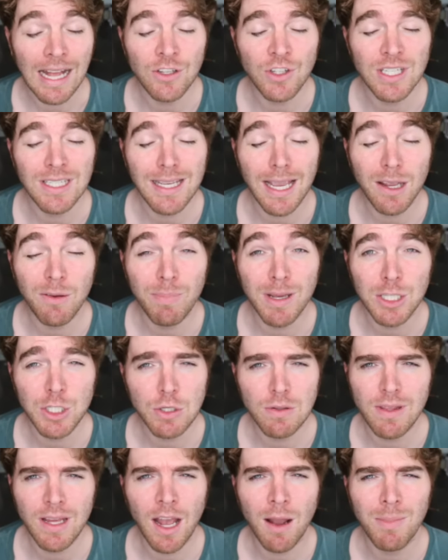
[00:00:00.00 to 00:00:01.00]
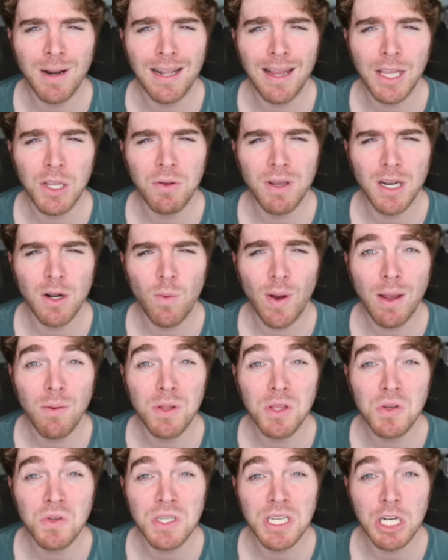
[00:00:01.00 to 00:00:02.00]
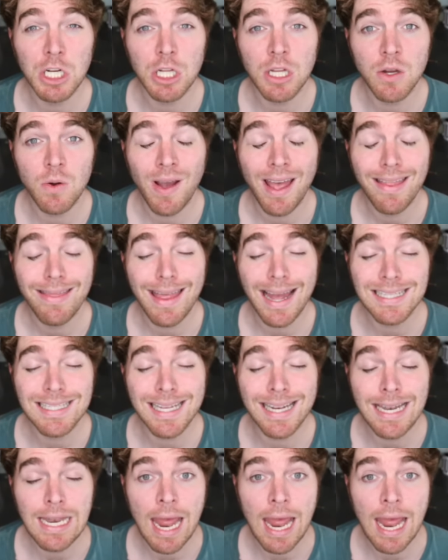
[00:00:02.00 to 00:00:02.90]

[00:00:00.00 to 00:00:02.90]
And she's like, bitch, you think I'm gonna let you get away with using glue? That's a